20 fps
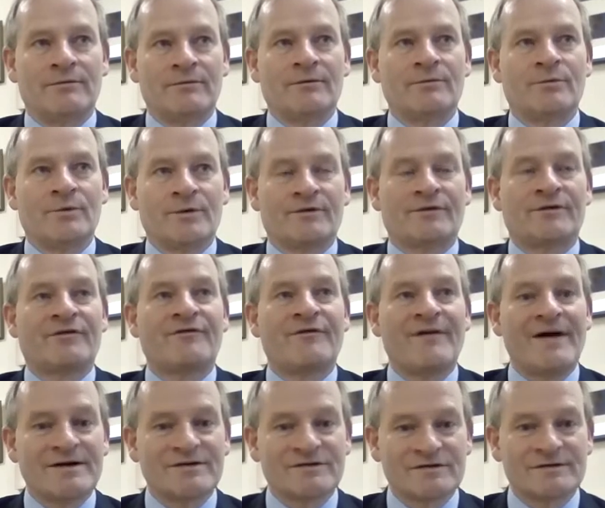one of the
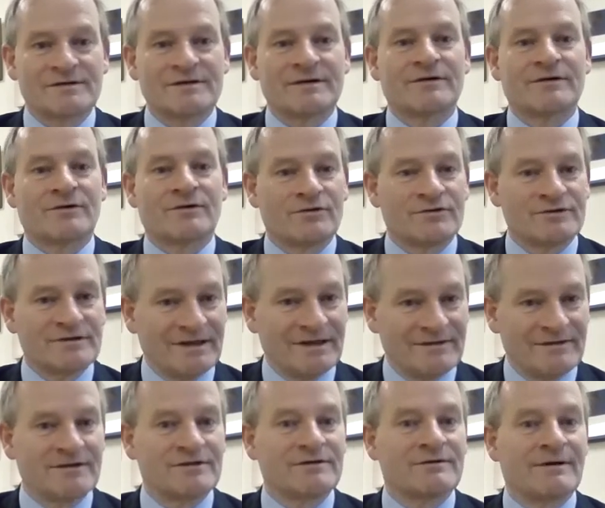factors that the court
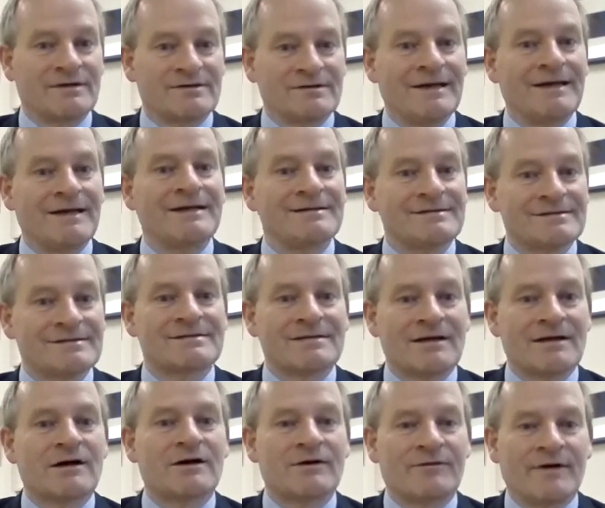takes into account is the
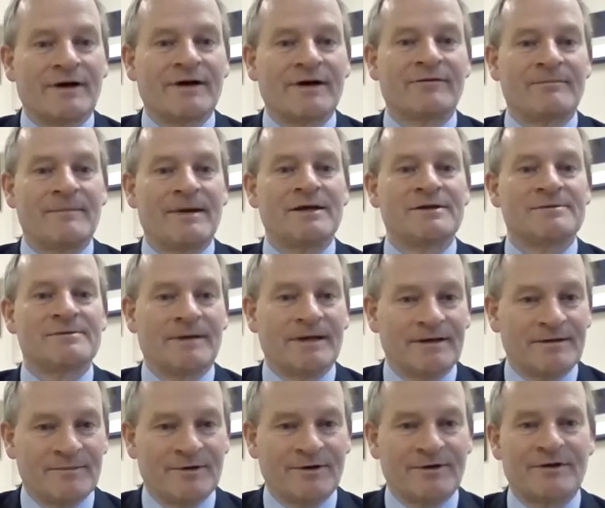sacrifice made by
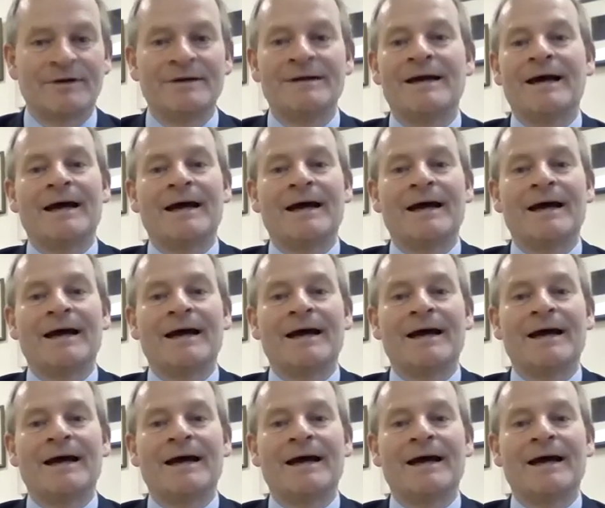the mother,